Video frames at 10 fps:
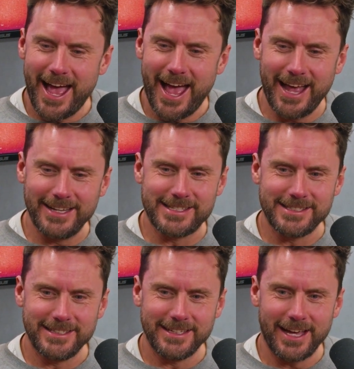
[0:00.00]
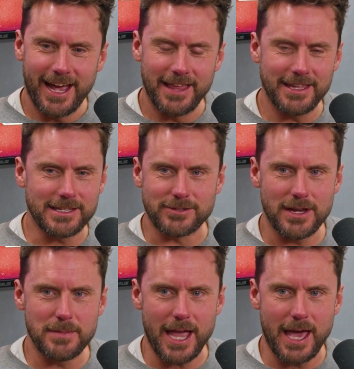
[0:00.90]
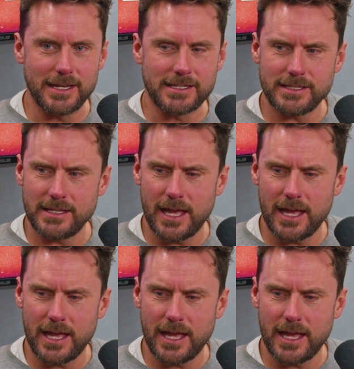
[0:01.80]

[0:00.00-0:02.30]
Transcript: And then he's screaming at us.